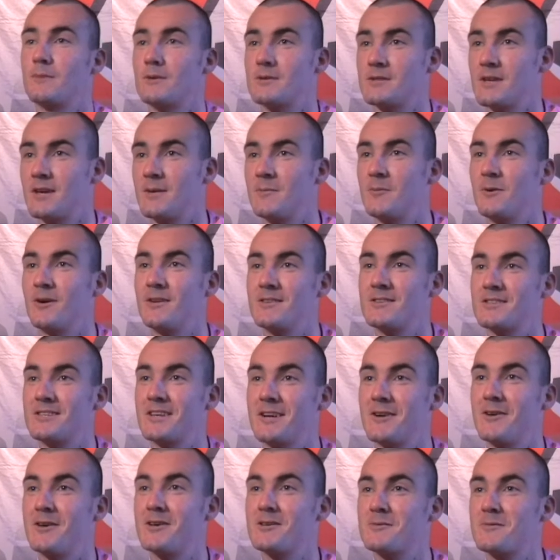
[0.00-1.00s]
Was them one
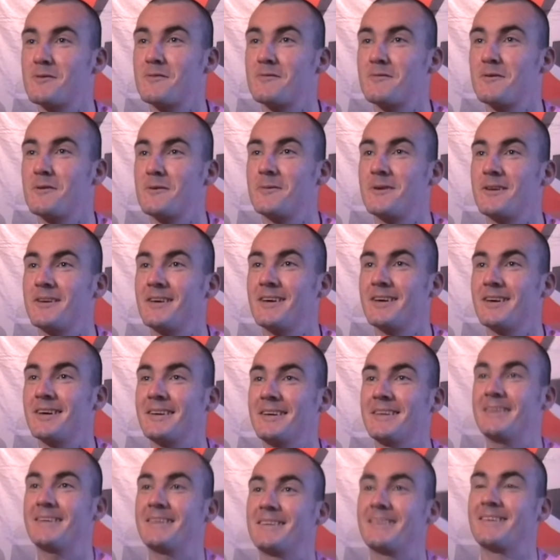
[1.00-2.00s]
serious before?
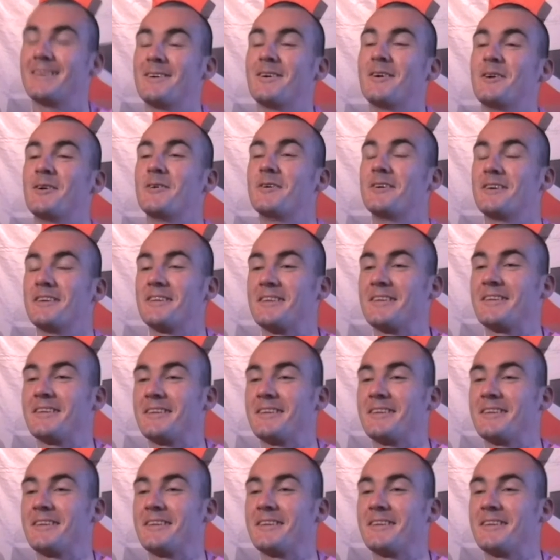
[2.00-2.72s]
Not really.